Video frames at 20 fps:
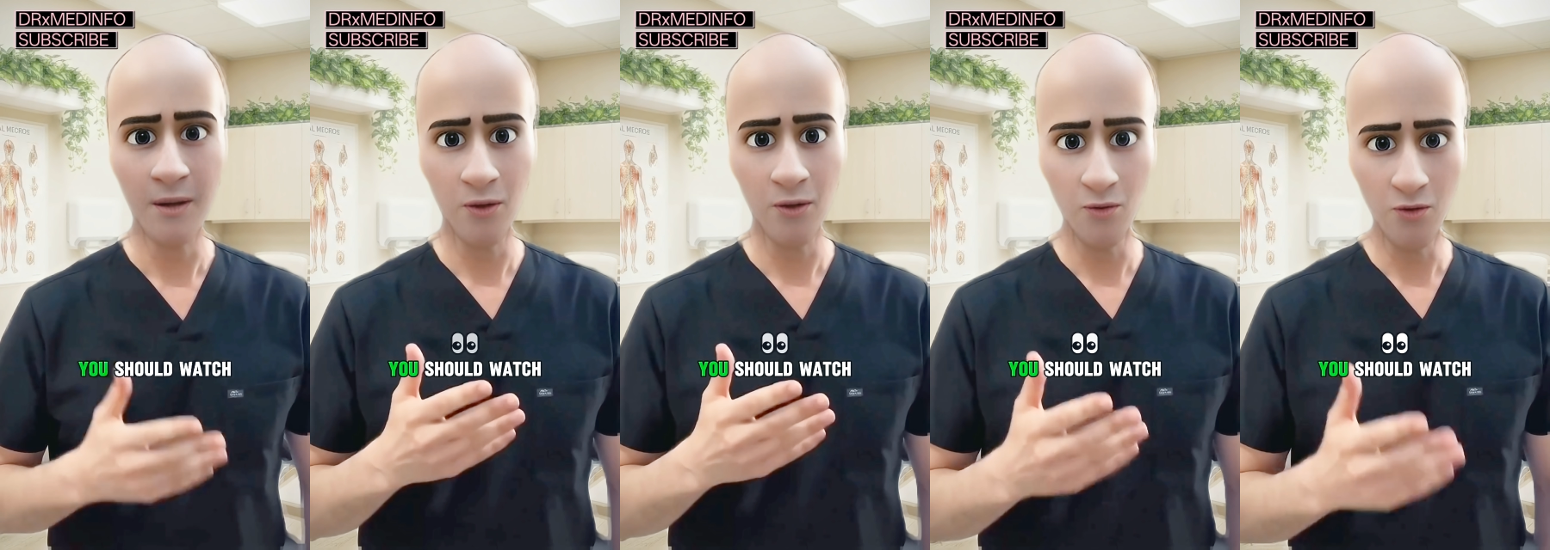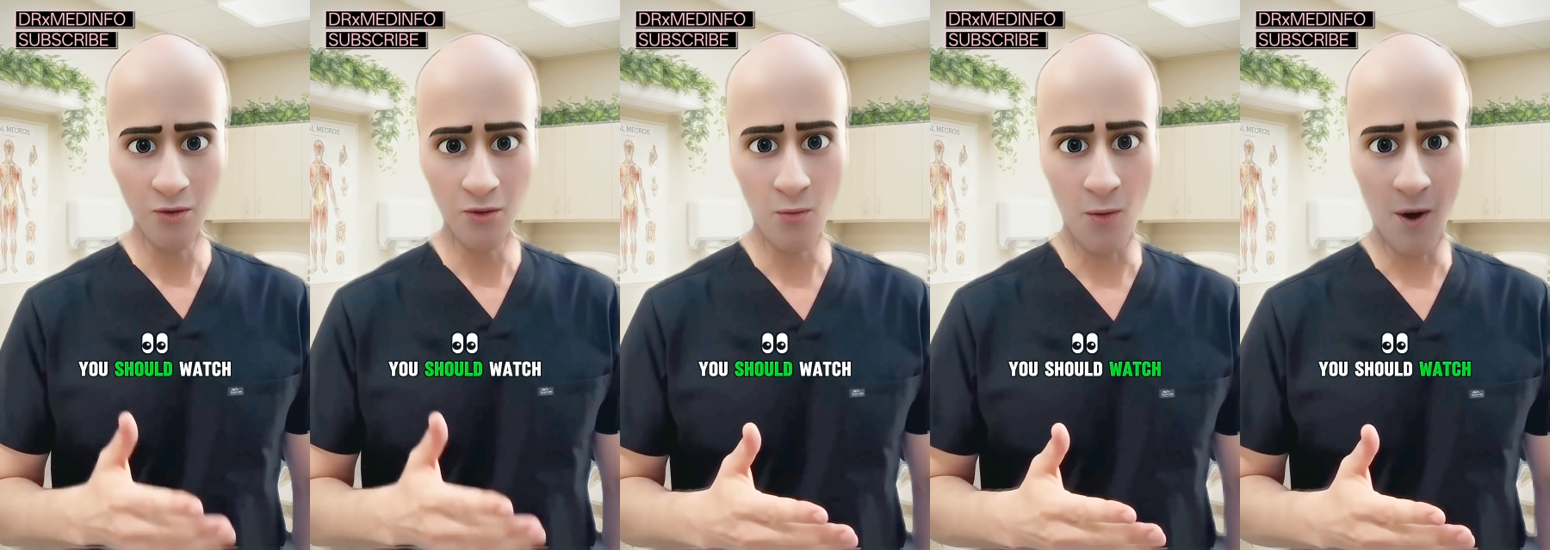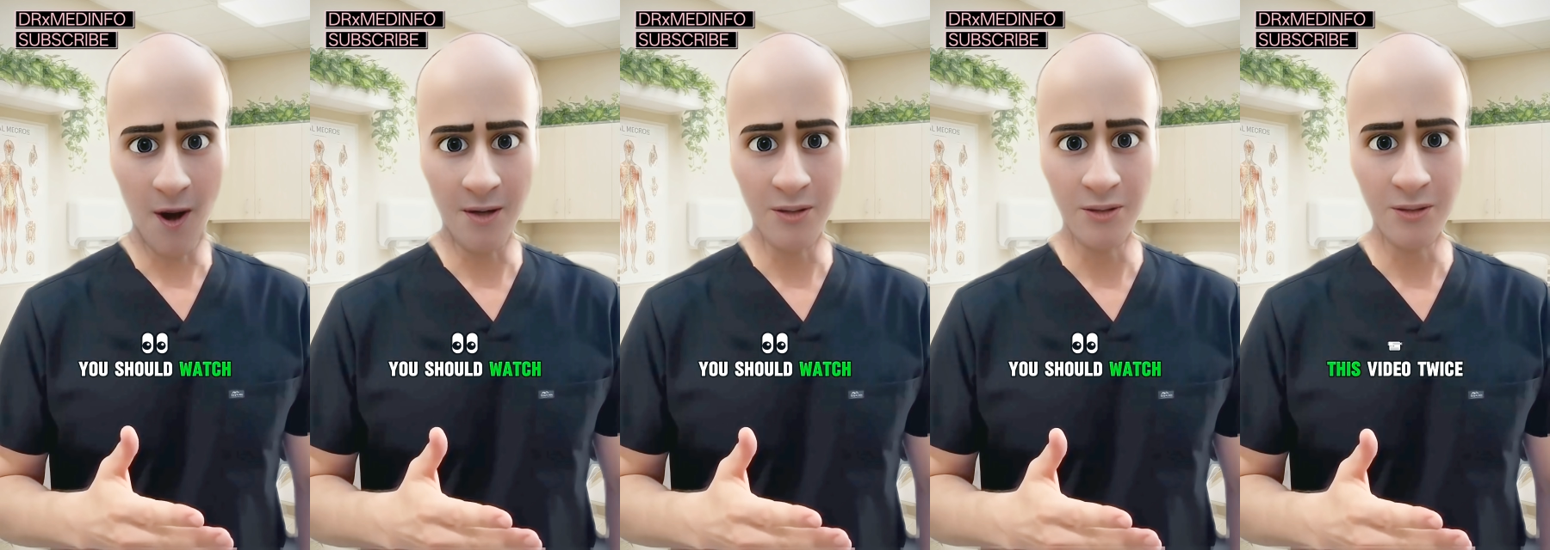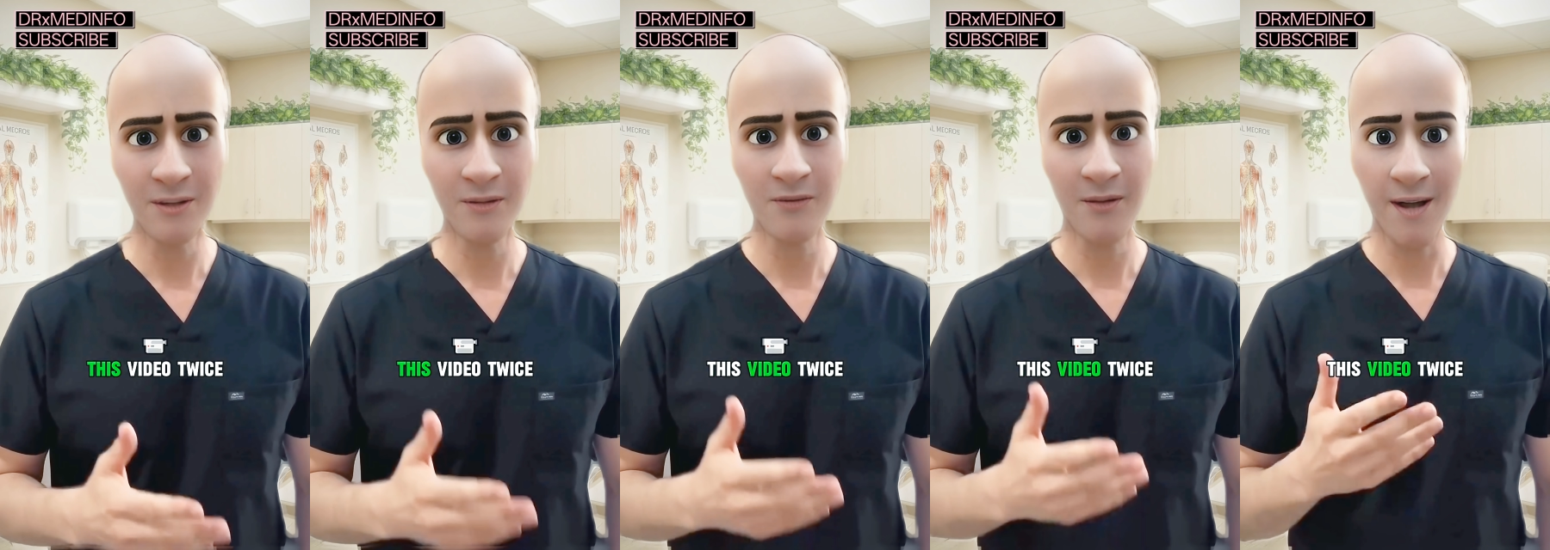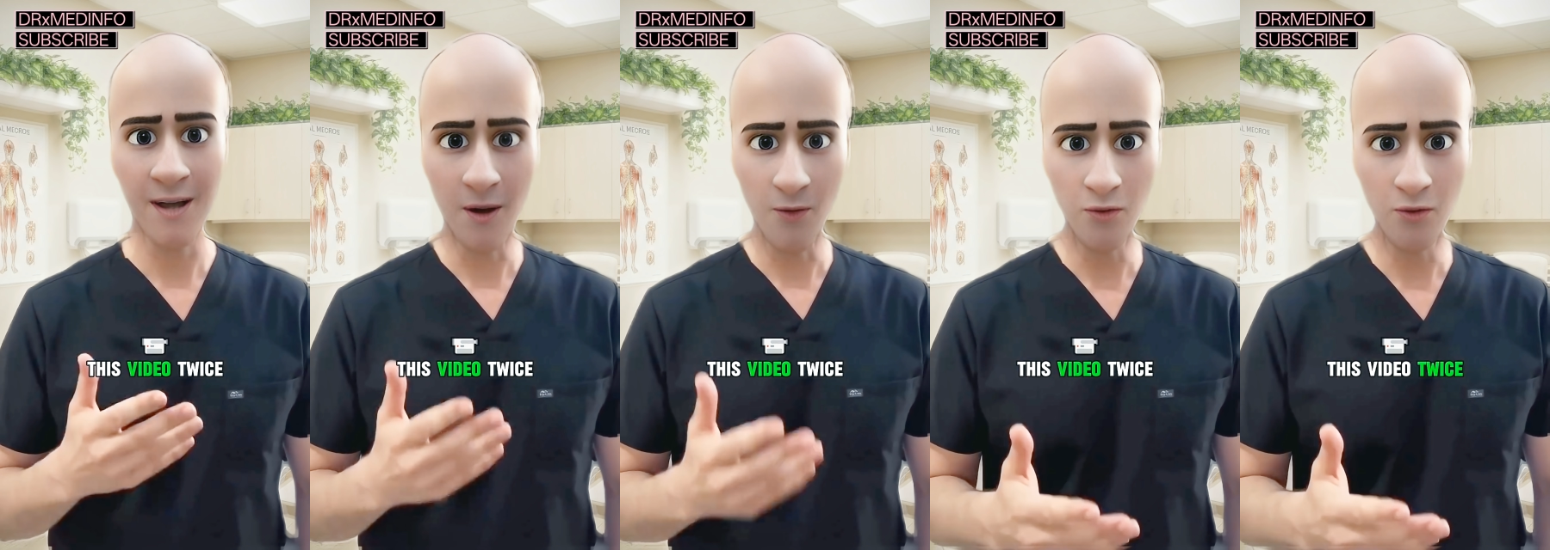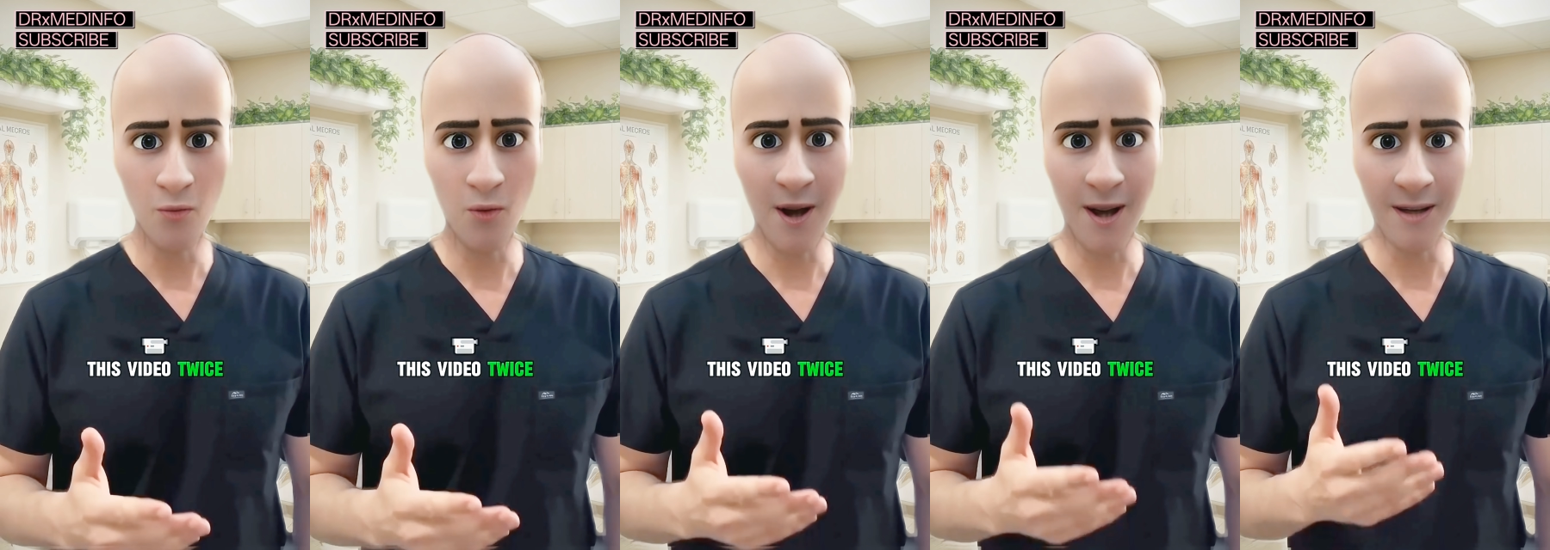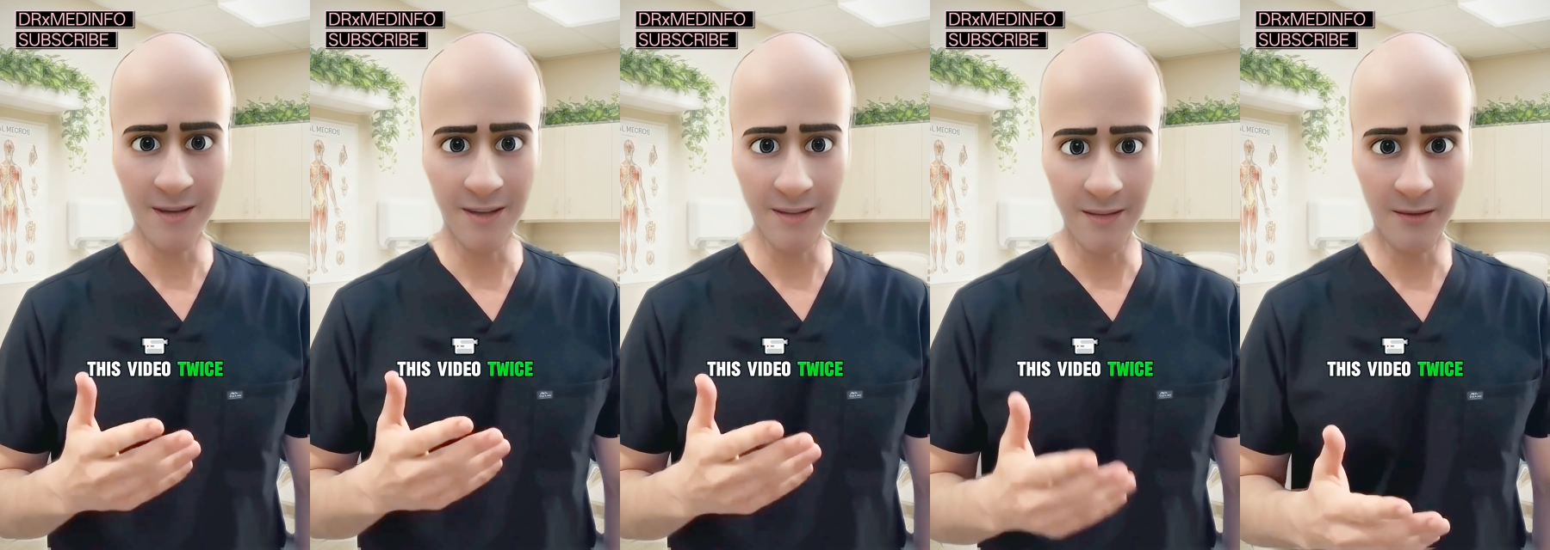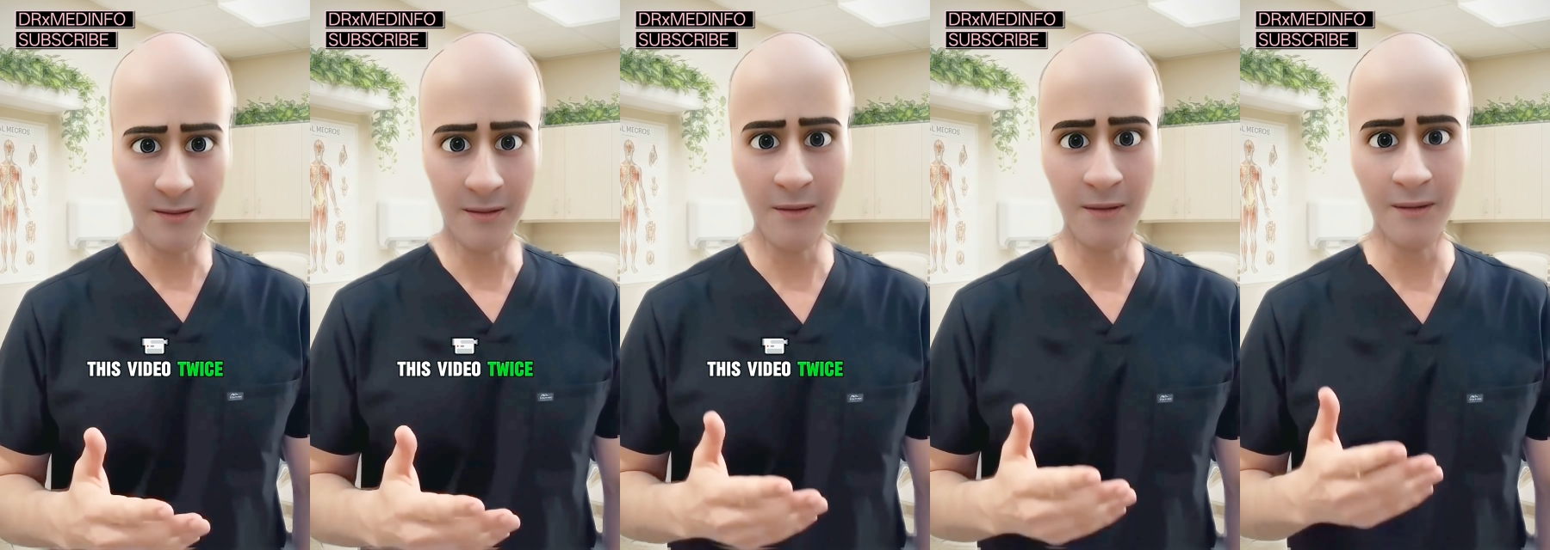You should watch this video
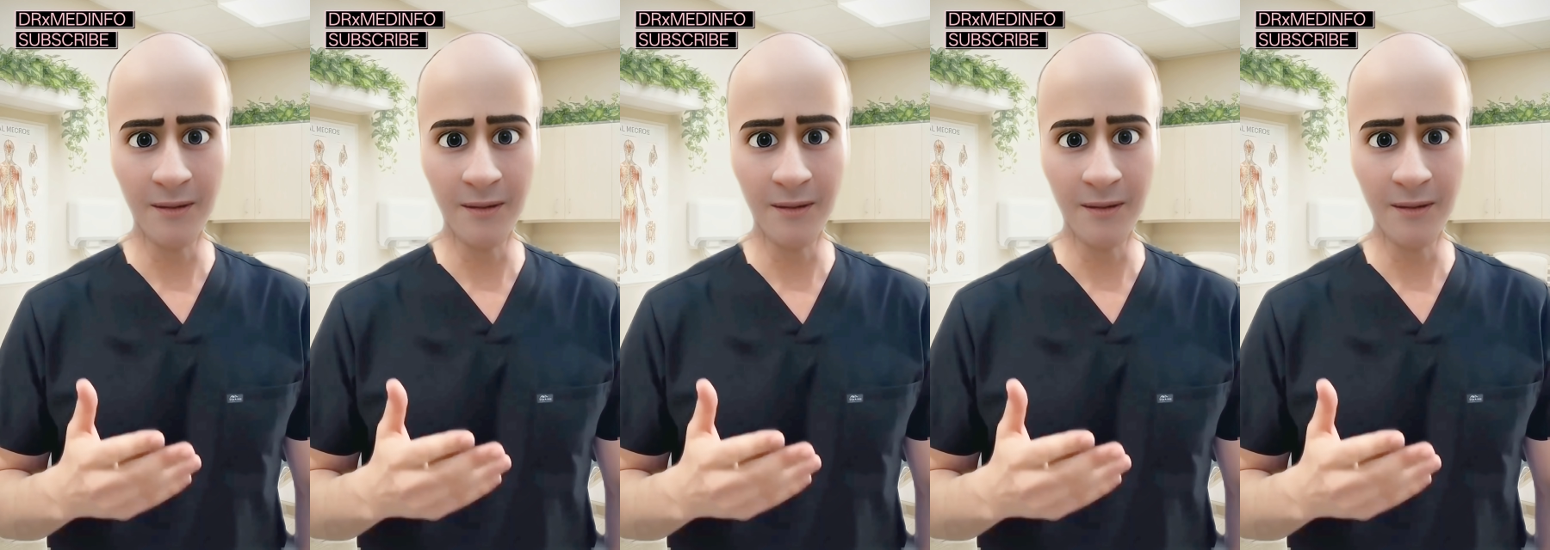twice.